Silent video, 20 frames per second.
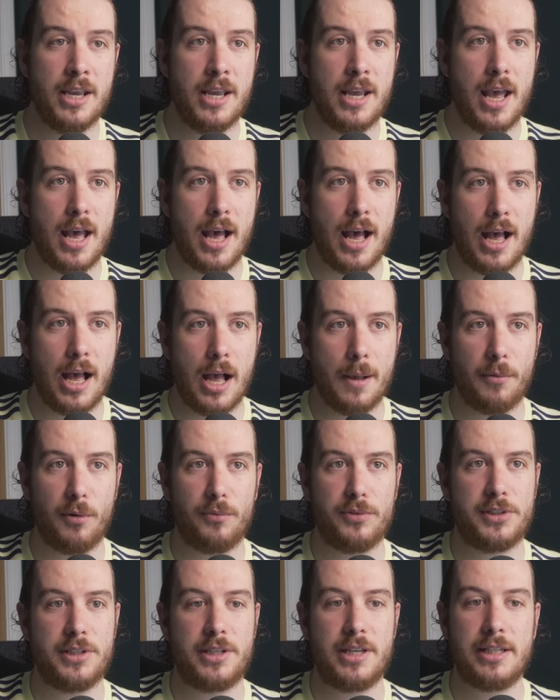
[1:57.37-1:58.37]

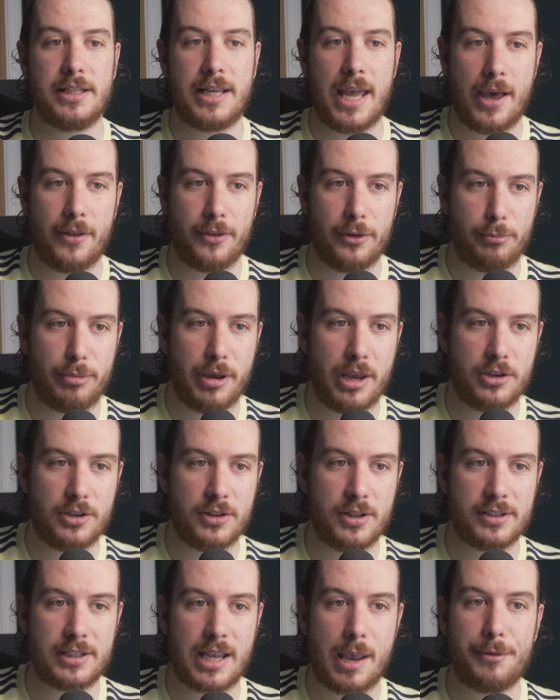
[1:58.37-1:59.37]
Obviously, didn't get on the pitch
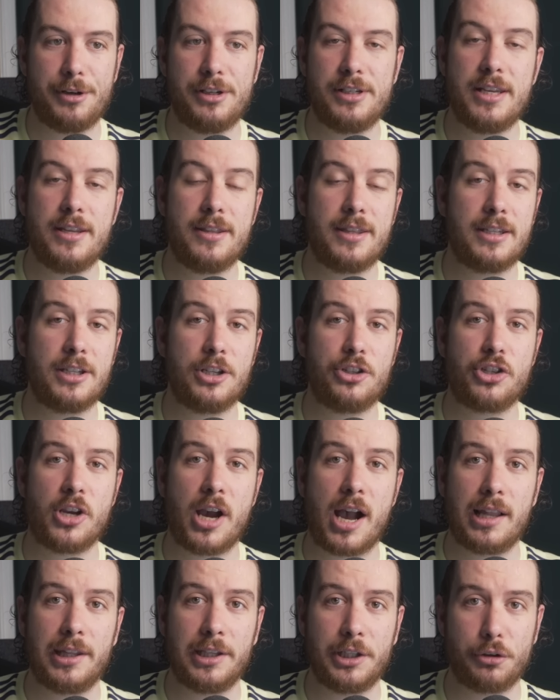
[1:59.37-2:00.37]
in this game, and neither did
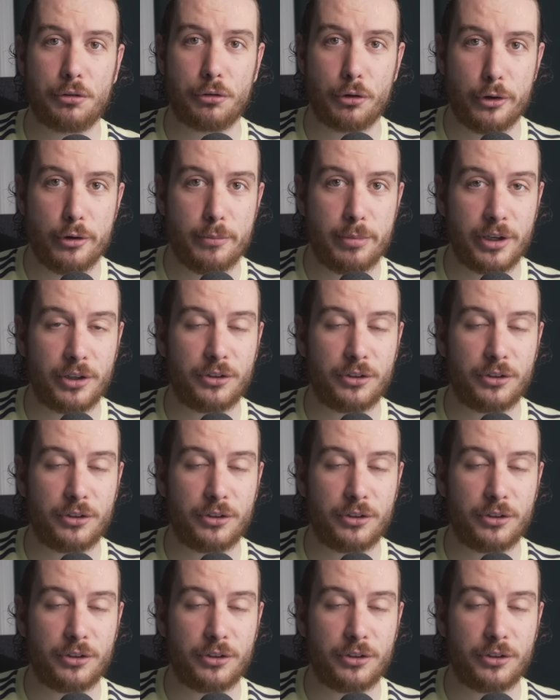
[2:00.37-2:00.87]
Charlie Crewe, but it's